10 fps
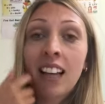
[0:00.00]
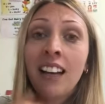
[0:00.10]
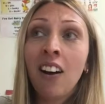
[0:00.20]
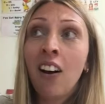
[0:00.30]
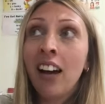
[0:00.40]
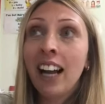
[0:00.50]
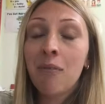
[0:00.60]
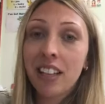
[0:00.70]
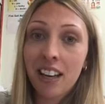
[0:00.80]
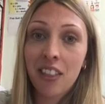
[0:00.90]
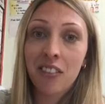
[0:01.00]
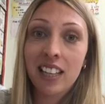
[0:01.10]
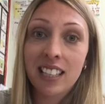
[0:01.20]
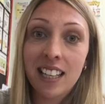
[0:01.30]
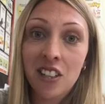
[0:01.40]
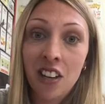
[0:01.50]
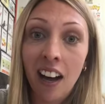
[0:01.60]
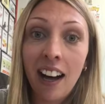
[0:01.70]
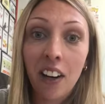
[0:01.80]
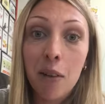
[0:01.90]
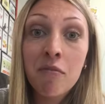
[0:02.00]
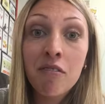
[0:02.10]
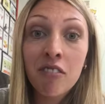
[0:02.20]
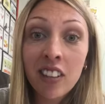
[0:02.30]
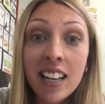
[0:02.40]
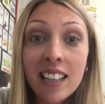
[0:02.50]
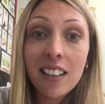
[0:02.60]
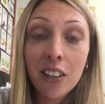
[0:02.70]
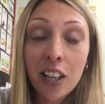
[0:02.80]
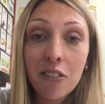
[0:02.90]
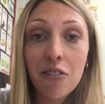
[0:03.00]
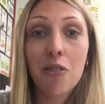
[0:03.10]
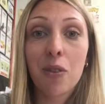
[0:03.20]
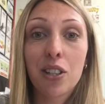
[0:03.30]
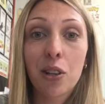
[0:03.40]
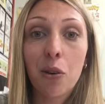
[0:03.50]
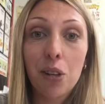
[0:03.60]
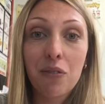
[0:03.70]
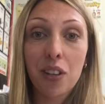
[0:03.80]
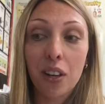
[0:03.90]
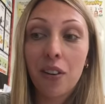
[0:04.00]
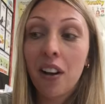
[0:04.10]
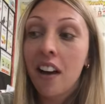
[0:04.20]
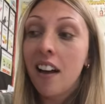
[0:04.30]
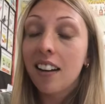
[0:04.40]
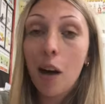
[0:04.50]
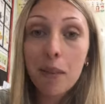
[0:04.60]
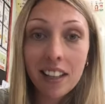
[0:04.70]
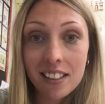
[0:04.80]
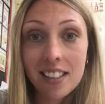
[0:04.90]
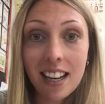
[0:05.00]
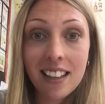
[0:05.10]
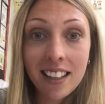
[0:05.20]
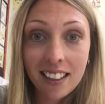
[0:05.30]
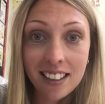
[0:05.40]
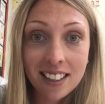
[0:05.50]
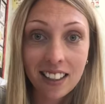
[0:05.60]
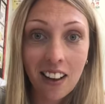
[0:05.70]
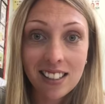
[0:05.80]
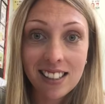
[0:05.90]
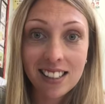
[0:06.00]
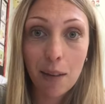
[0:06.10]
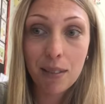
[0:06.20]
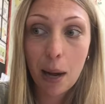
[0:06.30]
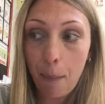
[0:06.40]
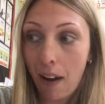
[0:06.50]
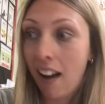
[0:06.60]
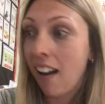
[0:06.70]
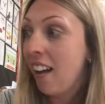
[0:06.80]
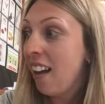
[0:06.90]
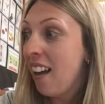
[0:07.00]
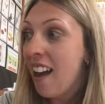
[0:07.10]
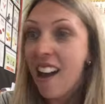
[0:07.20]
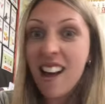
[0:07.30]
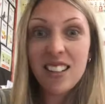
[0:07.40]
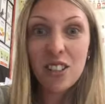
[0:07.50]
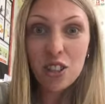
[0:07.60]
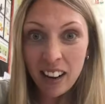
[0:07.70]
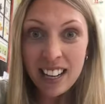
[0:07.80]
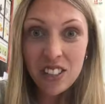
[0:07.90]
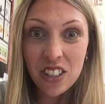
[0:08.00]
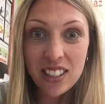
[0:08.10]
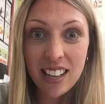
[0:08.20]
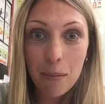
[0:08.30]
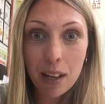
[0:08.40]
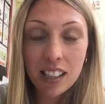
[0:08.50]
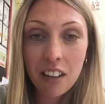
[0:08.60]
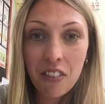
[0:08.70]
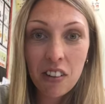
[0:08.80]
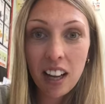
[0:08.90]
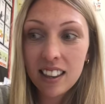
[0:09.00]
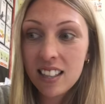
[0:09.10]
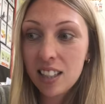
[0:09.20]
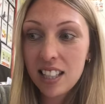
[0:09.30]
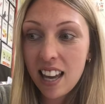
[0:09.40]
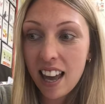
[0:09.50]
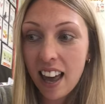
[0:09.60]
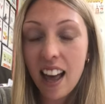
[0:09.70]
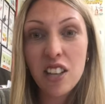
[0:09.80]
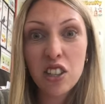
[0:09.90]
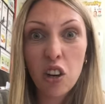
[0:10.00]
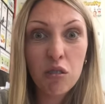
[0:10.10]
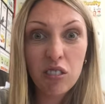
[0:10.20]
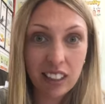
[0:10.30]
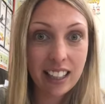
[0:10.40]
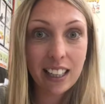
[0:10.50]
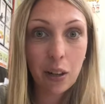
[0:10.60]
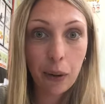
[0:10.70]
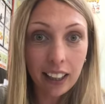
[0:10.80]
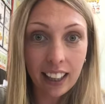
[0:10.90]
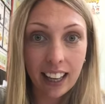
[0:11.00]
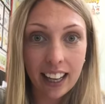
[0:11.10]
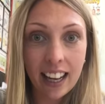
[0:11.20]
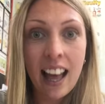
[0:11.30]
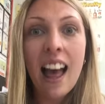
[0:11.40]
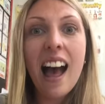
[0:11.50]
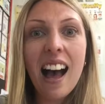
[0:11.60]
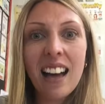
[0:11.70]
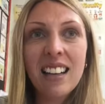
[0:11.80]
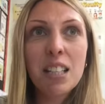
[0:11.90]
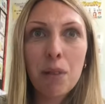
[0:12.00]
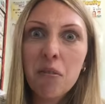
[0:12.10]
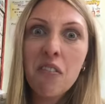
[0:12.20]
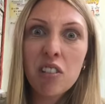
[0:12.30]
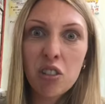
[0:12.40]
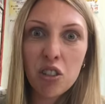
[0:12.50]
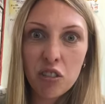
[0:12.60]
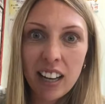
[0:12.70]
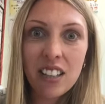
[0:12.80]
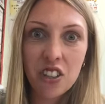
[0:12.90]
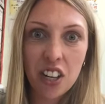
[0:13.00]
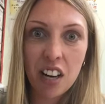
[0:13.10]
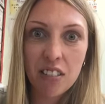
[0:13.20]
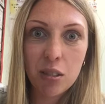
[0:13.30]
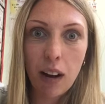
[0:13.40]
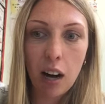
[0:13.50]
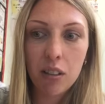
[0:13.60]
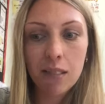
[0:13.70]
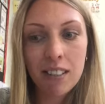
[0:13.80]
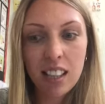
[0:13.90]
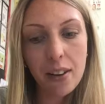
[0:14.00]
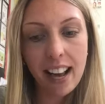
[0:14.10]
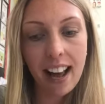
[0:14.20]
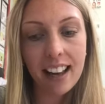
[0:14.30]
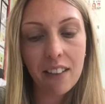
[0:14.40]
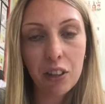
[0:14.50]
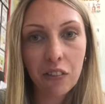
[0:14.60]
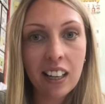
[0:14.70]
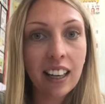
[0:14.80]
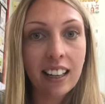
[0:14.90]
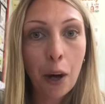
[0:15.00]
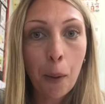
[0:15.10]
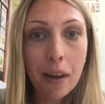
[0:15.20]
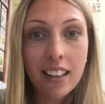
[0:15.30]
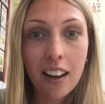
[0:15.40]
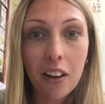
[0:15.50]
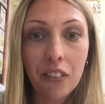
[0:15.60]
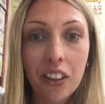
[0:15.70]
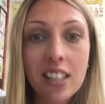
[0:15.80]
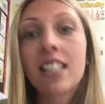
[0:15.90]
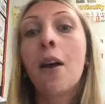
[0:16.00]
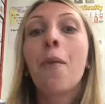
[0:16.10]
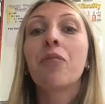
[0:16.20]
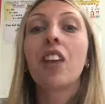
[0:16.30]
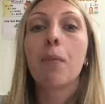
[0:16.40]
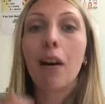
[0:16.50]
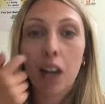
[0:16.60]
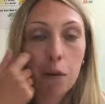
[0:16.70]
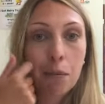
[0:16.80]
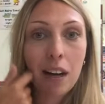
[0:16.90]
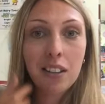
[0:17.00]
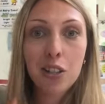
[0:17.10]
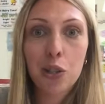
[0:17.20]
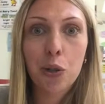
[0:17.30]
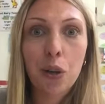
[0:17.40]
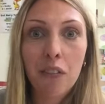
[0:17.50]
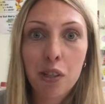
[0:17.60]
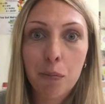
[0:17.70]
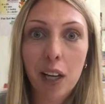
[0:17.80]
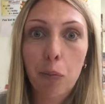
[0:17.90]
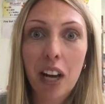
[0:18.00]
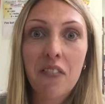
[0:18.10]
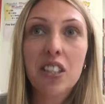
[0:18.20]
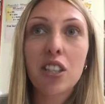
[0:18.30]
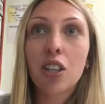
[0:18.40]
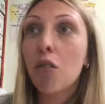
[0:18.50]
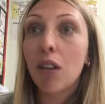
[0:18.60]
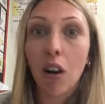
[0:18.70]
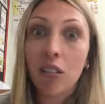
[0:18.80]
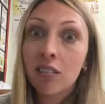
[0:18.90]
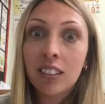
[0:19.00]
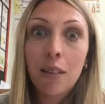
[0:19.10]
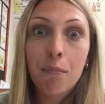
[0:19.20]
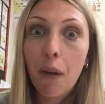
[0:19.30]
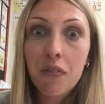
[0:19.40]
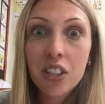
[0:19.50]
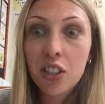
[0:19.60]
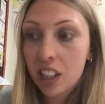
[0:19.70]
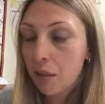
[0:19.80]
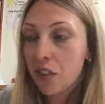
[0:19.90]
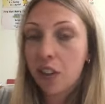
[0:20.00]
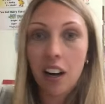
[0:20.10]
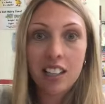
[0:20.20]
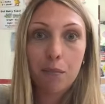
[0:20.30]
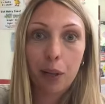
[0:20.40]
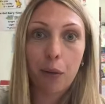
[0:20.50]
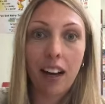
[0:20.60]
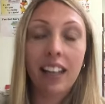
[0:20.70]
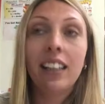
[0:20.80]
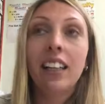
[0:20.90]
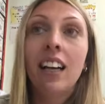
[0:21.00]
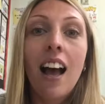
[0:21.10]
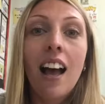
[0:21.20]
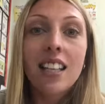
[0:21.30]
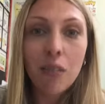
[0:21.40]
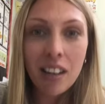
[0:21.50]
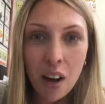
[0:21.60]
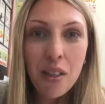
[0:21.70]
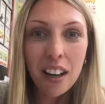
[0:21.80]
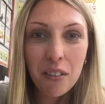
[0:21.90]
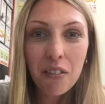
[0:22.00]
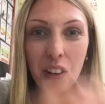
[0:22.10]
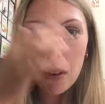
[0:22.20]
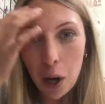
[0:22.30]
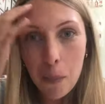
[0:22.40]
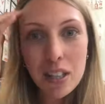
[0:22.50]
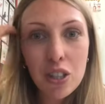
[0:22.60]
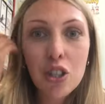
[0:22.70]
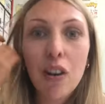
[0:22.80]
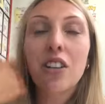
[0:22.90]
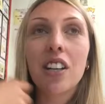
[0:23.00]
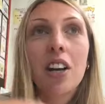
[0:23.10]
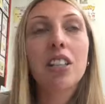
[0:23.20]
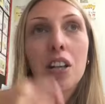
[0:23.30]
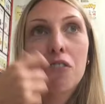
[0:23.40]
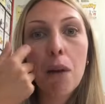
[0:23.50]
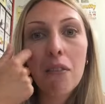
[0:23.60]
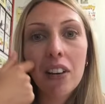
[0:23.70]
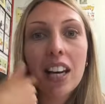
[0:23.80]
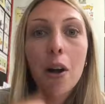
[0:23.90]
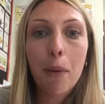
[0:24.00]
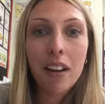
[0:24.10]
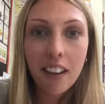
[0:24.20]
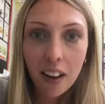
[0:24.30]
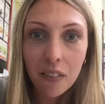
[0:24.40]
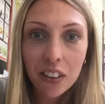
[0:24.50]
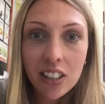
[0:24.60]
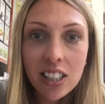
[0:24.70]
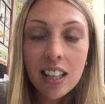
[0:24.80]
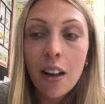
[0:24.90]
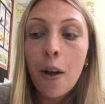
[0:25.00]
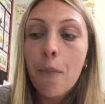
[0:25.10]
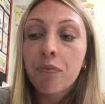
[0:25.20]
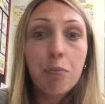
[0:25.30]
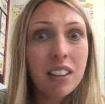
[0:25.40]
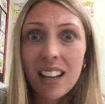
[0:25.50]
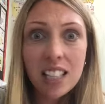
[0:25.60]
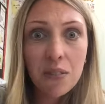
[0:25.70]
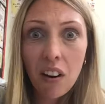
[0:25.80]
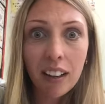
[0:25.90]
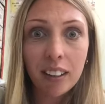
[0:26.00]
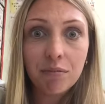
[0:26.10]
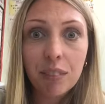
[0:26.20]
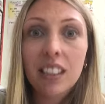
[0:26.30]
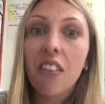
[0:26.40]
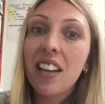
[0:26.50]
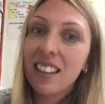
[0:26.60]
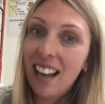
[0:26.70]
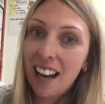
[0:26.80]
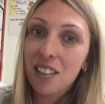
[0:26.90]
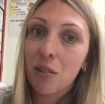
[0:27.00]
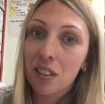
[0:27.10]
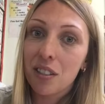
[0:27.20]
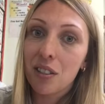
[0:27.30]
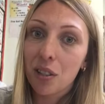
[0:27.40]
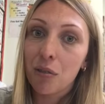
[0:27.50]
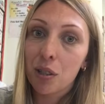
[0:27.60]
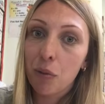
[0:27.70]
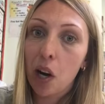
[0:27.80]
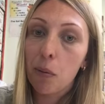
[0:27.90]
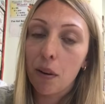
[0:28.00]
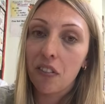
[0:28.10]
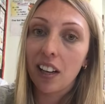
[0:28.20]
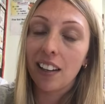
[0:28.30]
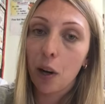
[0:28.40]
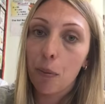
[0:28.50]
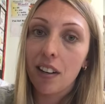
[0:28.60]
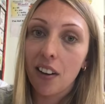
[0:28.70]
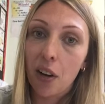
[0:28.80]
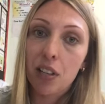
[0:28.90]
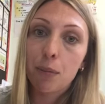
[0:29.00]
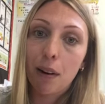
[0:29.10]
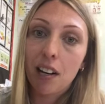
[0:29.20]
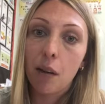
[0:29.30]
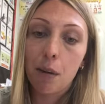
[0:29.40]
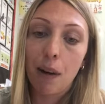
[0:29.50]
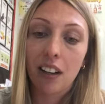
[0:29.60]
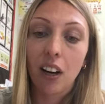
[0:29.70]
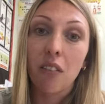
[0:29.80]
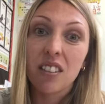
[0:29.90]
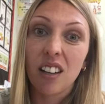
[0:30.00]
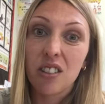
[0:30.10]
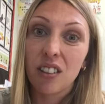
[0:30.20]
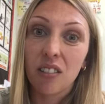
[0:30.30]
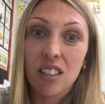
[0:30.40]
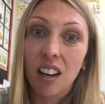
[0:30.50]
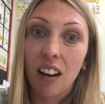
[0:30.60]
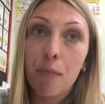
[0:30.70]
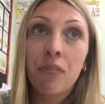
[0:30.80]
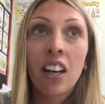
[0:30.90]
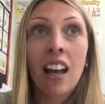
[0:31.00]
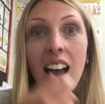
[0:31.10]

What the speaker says: And I am the year three teacher and I'm really looking forward to all of you coming into St. Nicholas class in September. It's strange, isn't it? Because I feel like this year has gone really quickly and it's been a bit of a strange year as well. So it's okay if you're feeling a little bit nervous about coming back to school after being away for so long. Months, some of you guys have been away. So I know that can feel a little bit strange. I know some of you might feel a little bit nervous, but that's fine, because I think the adults in school as well might be feeling a little bit nervous about coming back after such a long time.